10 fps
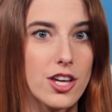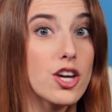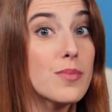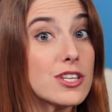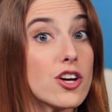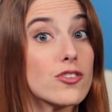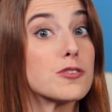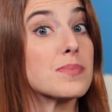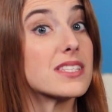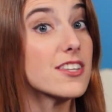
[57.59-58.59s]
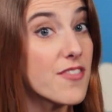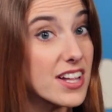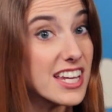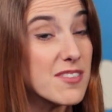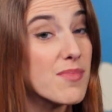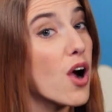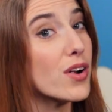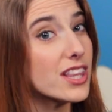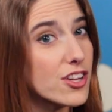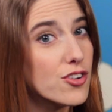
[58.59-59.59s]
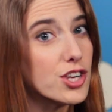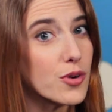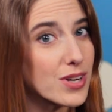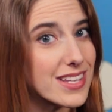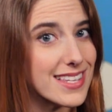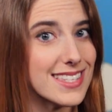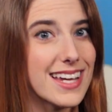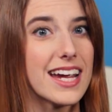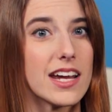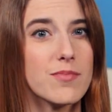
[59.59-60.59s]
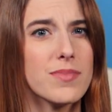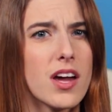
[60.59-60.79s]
Human toes specifically are a little newer to the scene.